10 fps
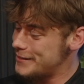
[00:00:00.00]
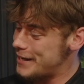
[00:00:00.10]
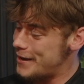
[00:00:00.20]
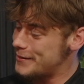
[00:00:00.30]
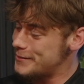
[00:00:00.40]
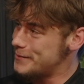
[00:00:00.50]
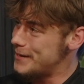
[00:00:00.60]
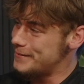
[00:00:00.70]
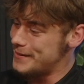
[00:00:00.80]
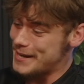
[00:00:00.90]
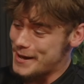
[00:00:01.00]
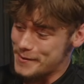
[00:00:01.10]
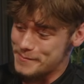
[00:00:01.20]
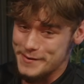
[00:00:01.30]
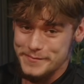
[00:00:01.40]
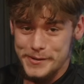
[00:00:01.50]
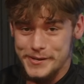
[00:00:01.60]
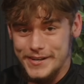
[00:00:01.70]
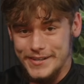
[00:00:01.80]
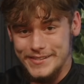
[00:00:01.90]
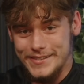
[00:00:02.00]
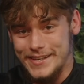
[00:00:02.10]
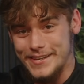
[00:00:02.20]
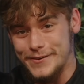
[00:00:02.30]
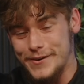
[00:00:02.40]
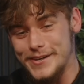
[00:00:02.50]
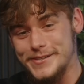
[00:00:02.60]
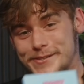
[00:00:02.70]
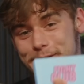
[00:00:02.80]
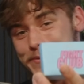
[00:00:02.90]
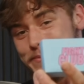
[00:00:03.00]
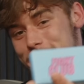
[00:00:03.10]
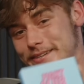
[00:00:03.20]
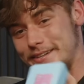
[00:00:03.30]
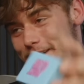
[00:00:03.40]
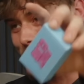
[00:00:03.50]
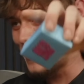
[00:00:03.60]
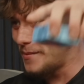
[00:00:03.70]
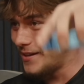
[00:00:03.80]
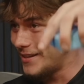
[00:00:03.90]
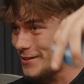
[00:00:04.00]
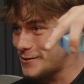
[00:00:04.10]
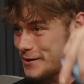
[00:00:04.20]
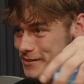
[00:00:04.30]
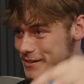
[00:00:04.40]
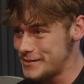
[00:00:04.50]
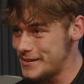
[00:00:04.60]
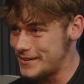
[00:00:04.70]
Shout out to Allow It Bruv podcast. Get your salt. It'll be in the description as well.